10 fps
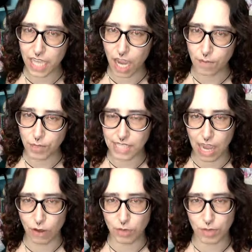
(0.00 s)

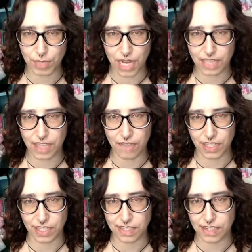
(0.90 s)
unputdownable, but I
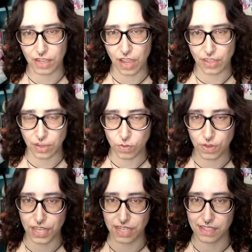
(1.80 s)
definitely still thought there were
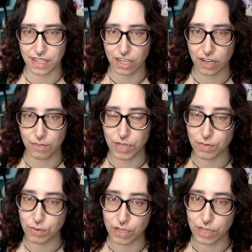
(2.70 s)
things that could have been
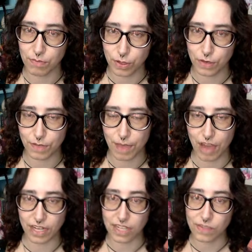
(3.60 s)
improved
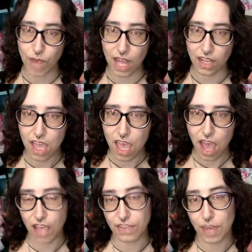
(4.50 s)
about it as well.
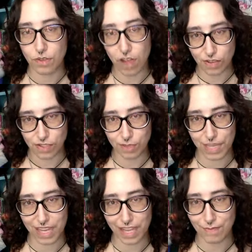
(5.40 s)
That will also
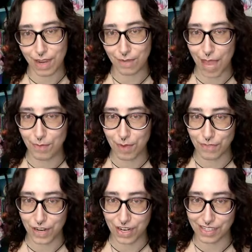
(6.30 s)
be in my wrap-up
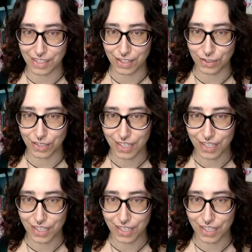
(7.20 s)
very soon.